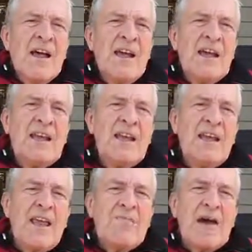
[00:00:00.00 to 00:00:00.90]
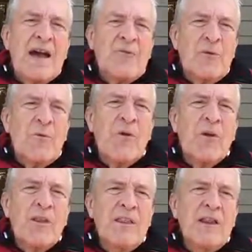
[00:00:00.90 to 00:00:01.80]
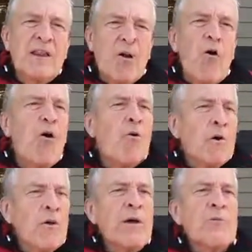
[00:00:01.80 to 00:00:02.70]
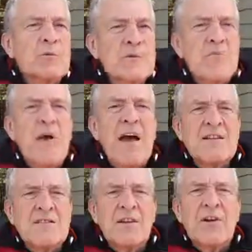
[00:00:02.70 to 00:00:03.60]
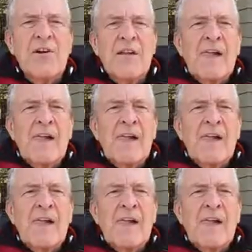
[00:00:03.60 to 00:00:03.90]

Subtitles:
And he came back and reported that, oh no, it was the pastor,